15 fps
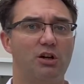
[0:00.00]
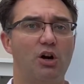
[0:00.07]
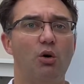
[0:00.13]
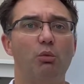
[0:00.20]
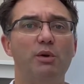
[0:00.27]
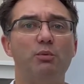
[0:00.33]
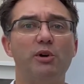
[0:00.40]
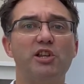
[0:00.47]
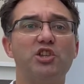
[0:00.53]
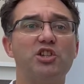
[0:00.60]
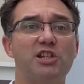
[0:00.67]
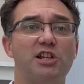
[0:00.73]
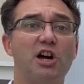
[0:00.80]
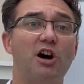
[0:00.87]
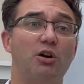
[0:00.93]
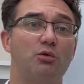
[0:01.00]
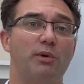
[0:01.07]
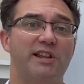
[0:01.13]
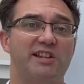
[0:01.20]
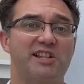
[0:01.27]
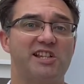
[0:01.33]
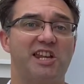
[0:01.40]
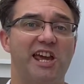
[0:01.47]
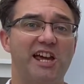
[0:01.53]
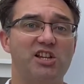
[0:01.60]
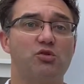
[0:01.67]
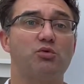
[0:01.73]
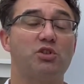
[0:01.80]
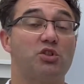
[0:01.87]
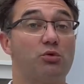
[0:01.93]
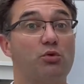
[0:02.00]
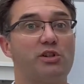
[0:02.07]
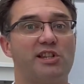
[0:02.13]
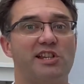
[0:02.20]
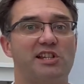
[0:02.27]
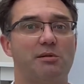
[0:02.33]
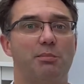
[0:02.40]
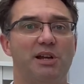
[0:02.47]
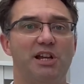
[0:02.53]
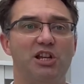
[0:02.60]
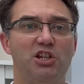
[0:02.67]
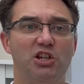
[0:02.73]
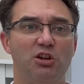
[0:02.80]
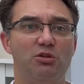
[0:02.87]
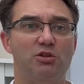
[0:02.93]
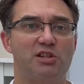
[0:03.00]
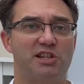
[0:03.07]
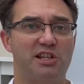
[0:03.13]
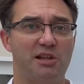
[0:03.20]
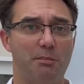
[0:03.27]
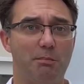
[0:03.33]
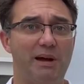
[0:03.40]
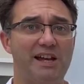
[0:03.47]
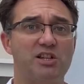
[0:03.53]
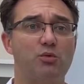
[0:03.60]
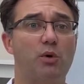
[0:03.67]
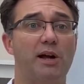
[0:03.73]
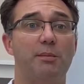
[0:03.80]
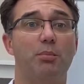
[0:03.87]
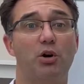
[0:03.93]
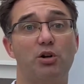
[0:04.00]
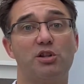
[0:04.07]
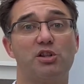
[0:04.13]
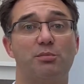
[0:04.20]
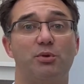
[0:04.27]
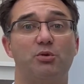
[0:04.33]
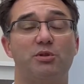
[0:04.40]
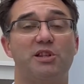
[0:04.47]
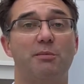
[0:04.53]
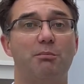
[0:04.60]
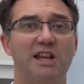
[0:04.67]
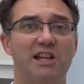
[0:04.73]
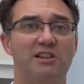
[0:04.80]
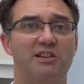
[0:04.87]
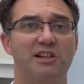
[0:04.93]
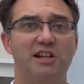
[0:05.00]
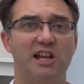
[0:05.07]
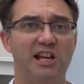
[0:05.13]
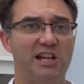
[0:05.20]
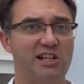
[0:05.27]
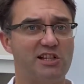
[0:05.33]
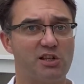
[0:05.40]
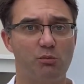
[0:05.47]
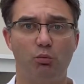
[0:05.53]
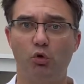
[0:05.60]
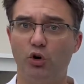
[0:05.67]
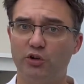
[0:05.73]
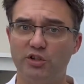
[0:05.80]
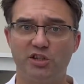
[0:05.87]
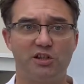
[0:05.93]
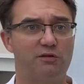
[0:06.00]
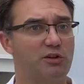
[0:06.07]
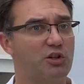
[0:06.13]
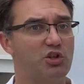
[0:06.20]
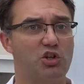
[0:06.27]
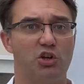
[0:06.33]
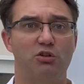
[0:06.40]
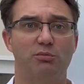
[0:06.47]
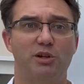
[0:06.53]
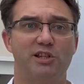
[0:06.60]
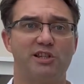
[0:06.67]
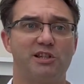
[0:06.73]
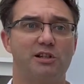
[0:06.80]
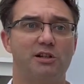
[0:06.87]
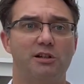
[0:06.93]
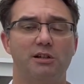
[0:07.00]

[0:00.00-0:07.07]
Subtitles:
We wish to know whether scarce resources are being used in the best way possible to meet the needs and wants of consumers.